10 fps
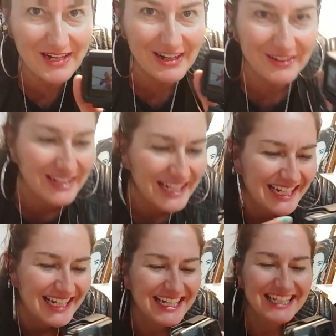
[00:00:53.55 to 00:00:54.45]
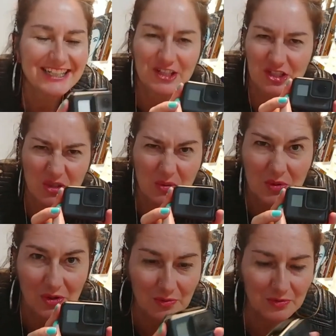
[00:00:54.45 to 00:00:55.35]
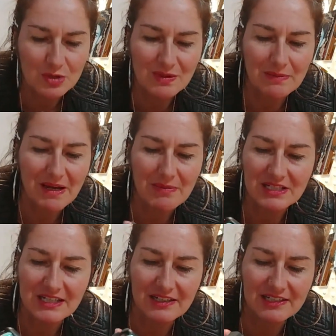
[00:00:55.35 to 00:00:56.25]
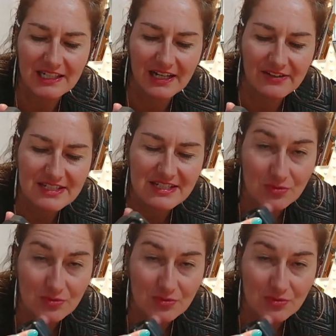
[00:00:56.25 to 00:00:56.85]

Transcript: You got your sweet baby. So now this is what you can keep.